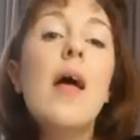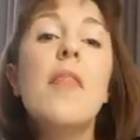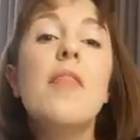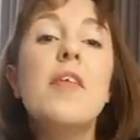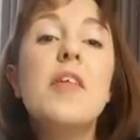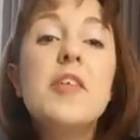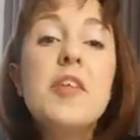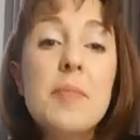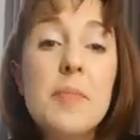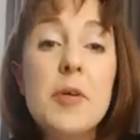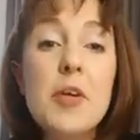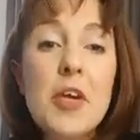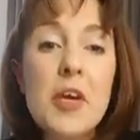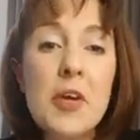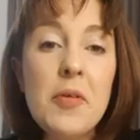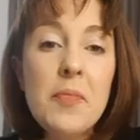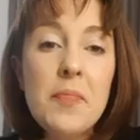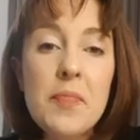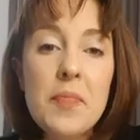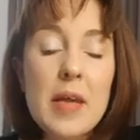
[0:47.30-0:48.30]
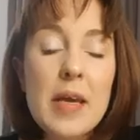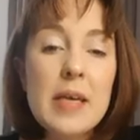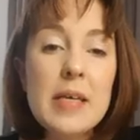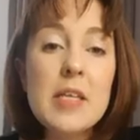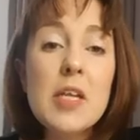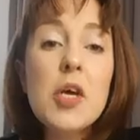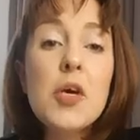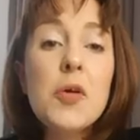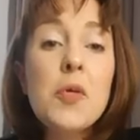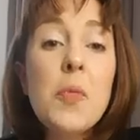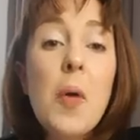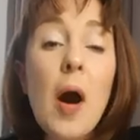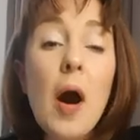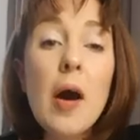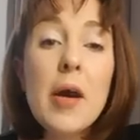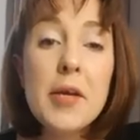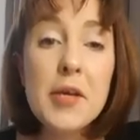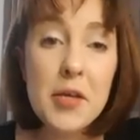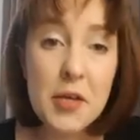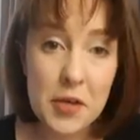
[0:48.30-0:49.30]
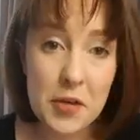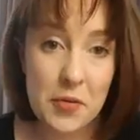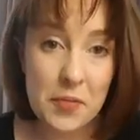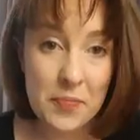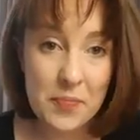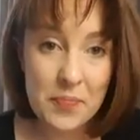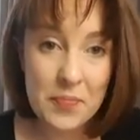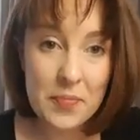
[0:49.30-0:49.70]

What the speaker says: The W is who are you?